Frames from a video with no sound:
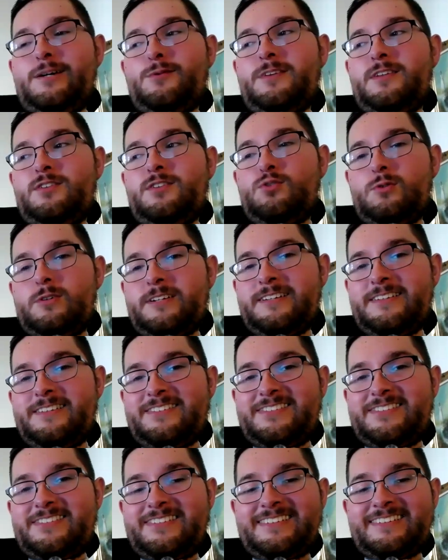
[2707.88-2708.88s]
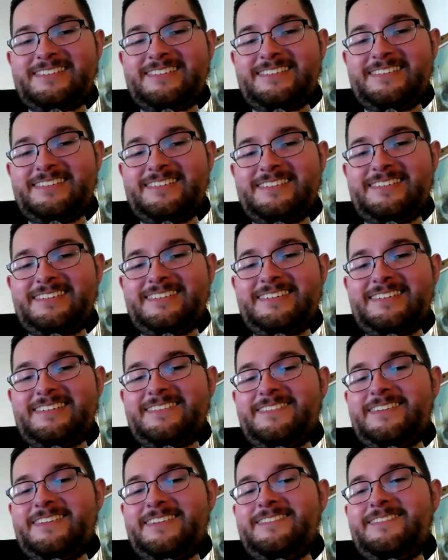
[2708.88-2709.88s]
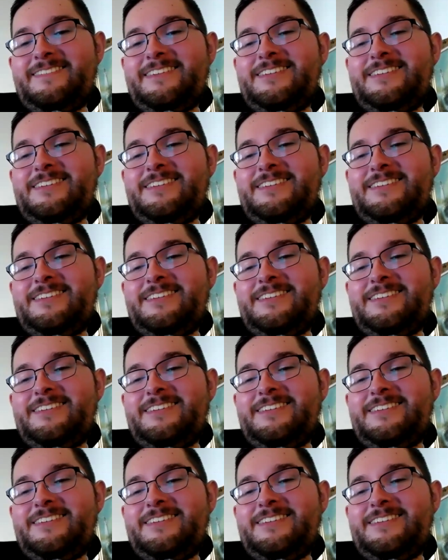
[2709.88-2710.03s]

with the Jordans. the Jordans.